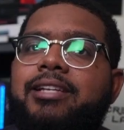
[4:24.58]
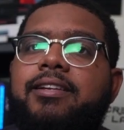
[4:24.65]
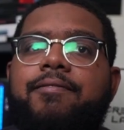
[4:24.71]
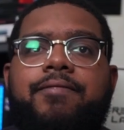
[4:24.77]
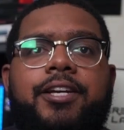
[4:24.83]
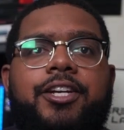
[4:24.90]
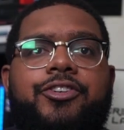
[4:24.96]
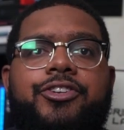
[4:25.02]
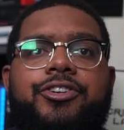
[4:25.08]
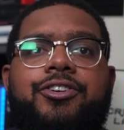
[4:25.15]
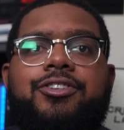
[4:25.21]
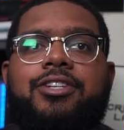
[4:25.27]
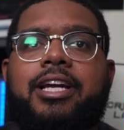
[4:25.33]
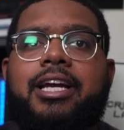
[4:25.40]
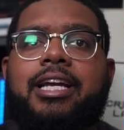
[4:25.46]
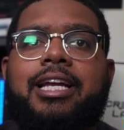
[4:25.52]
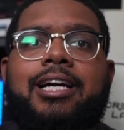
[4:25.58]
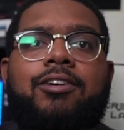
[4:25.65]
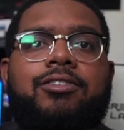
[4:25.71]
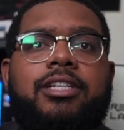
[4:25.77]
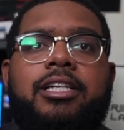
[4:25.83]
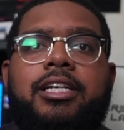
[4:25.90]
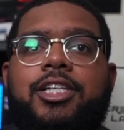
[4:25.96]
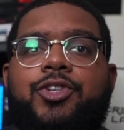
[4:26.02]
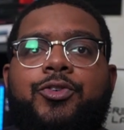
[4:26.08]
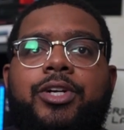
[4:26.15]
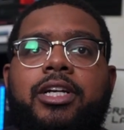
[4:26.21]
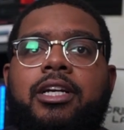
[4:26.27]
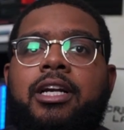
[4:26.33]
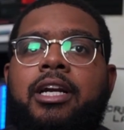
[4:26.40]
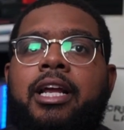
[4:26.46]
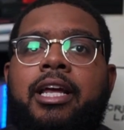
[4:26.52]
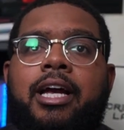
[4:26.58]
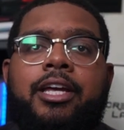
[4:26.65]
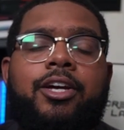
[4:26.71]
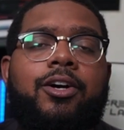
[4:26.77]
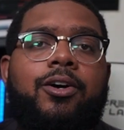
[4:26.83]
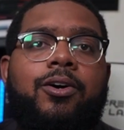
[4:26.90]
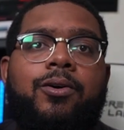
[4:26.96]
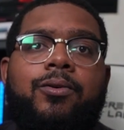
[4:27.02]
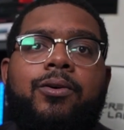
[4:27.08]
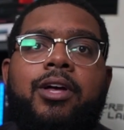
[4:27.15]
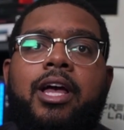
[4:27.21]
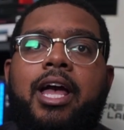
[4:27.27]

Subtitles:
features like an LCD screen on an AIO